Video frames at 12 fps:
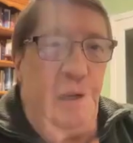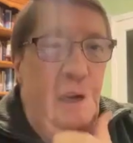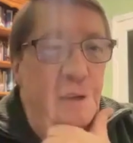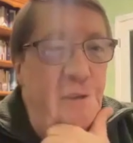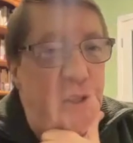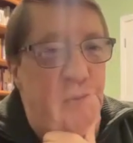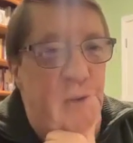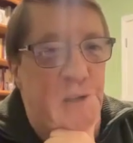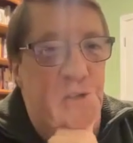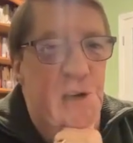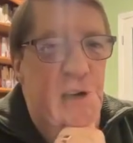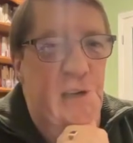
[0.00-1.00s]
to get out to spring
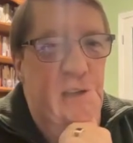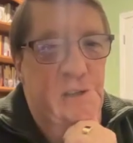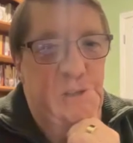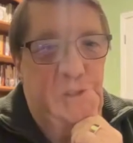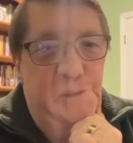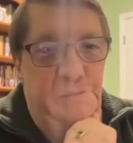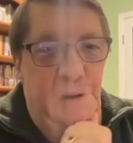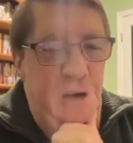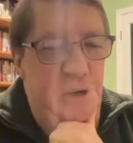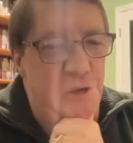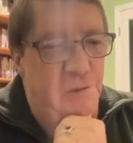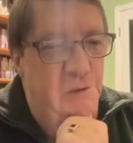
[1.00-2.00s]
training this
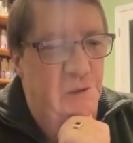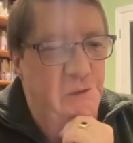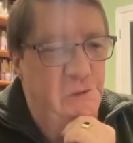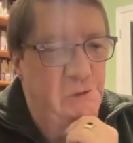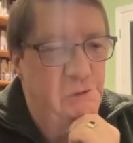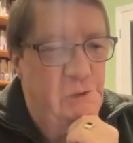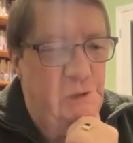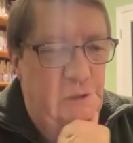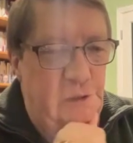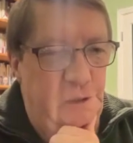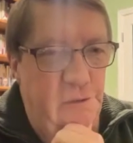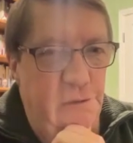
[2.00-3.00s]
March. I want to
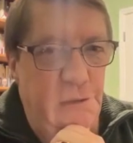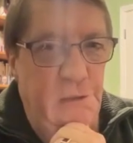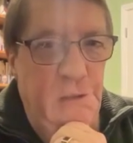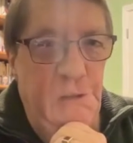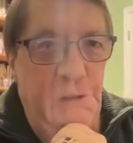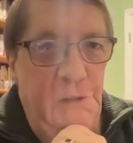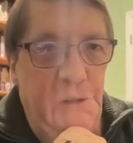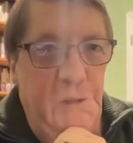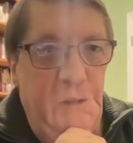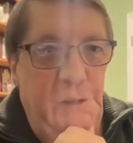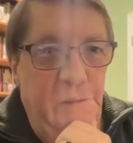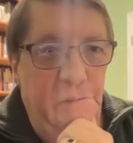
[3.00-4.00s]
go
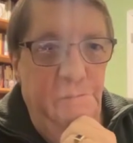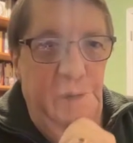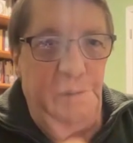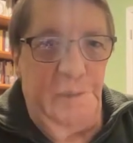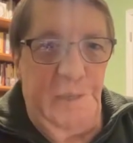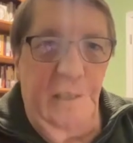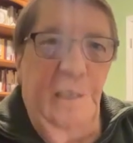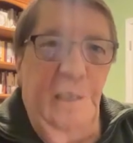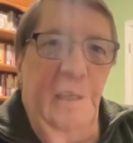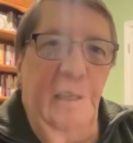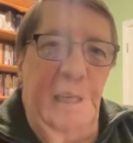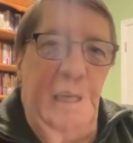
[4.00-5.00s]
maybe take
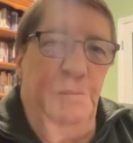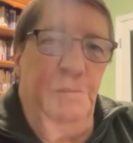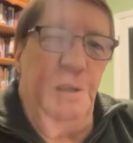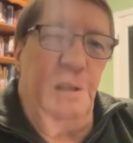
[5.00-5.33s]
in a game at